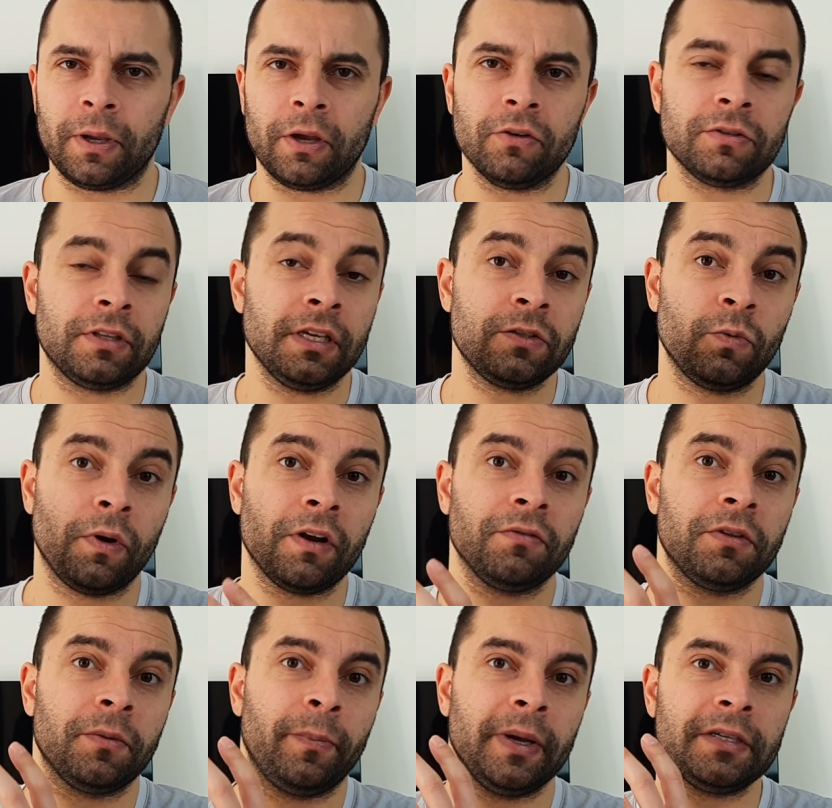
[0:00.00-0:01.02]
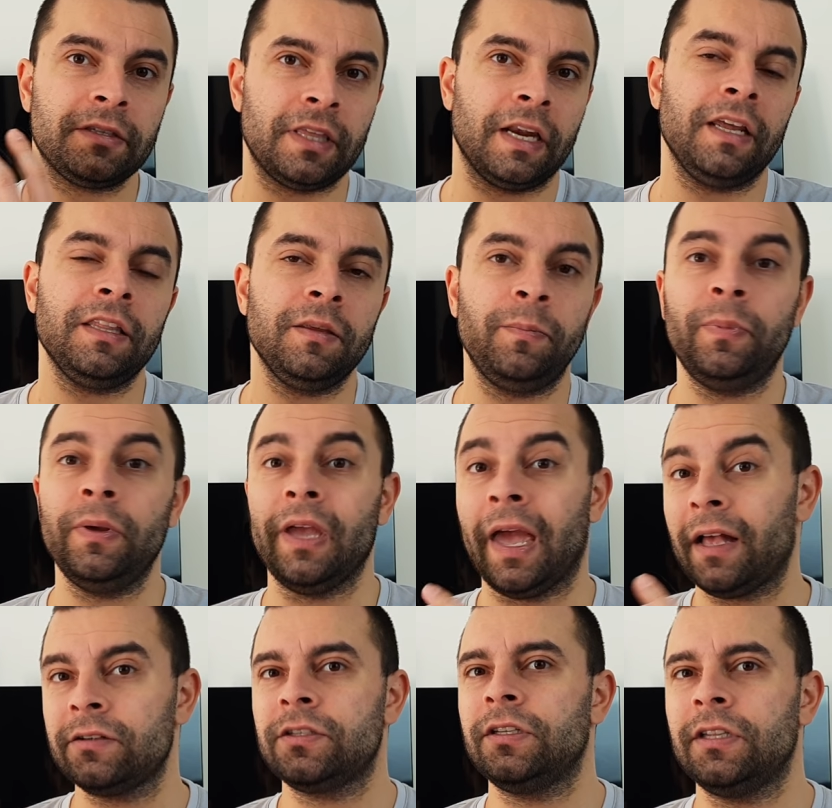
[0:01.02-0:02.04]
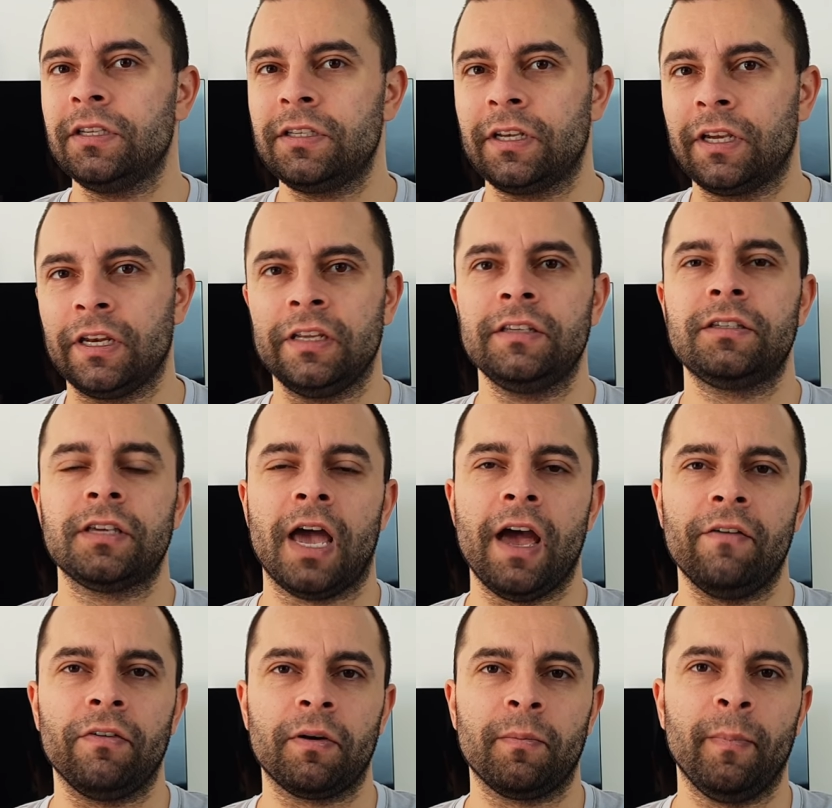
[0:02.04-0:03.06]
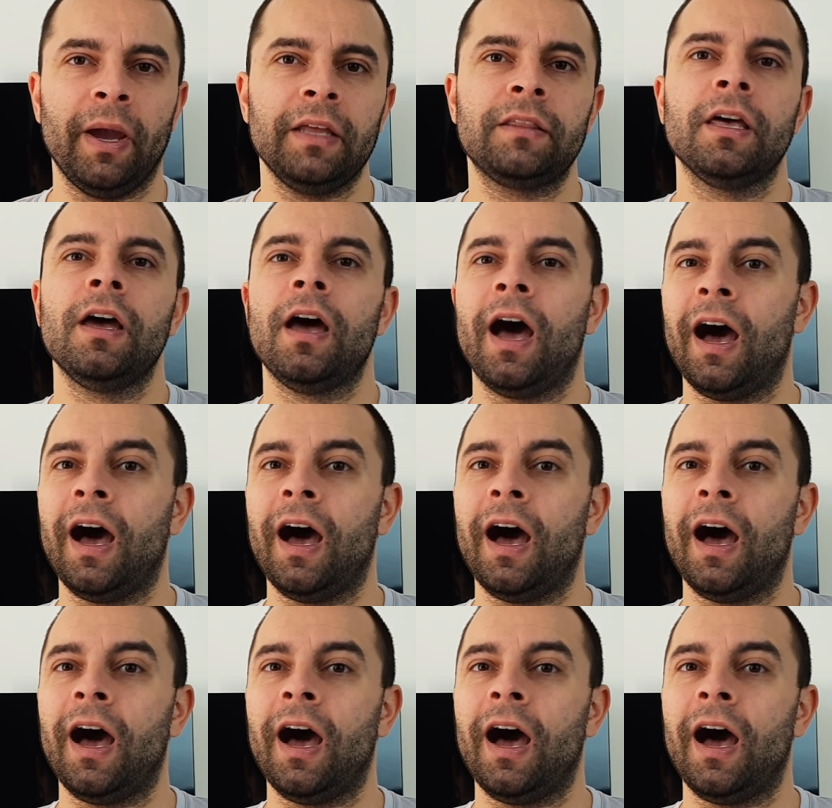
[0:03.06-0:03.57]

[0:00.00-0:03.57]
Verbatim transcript: because that's one of the best 1080p LCD screens ever made.